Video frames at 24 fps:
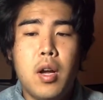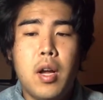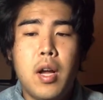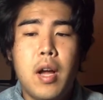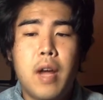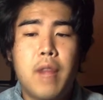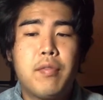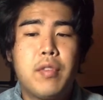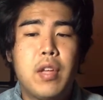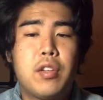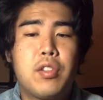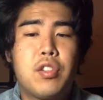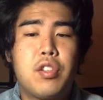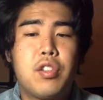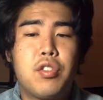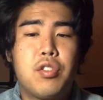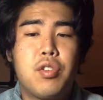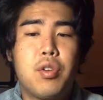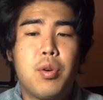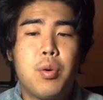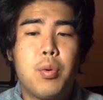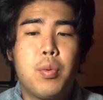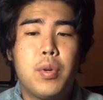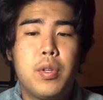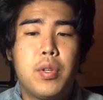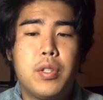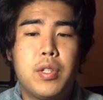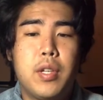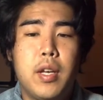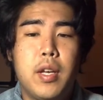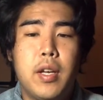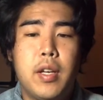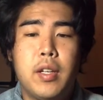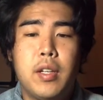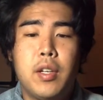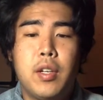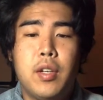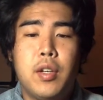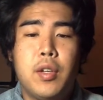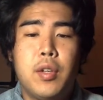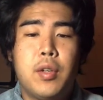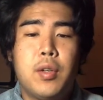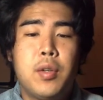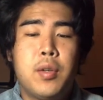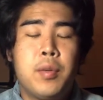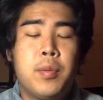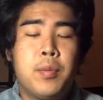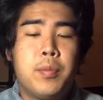have that to show one day,
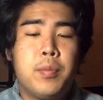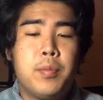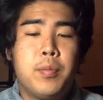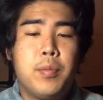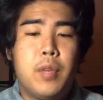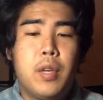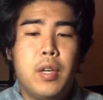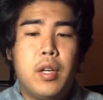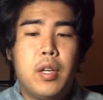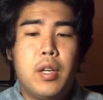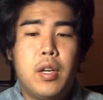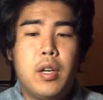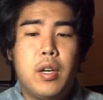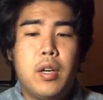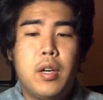but